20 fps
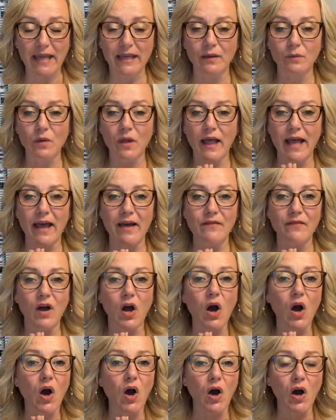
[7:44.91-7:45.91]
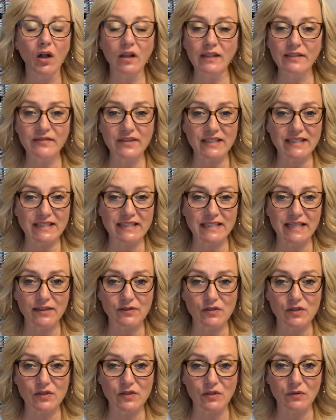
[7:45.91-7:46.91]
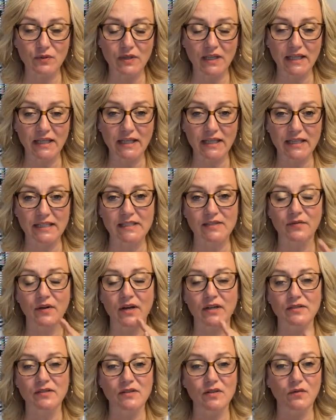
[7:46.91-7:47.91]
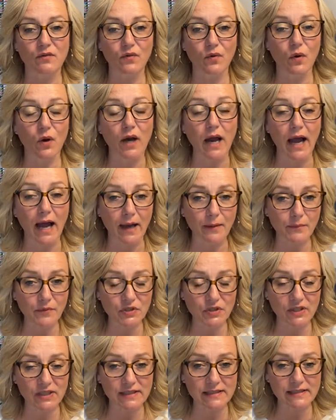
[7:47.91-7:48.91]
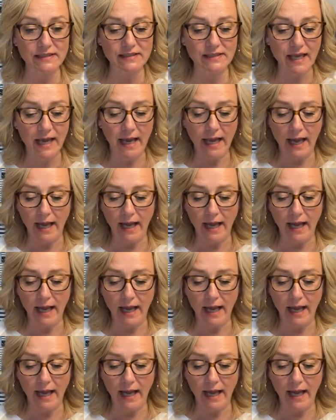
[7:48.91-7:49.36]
and it will have all of the details you need as far as the 4 options.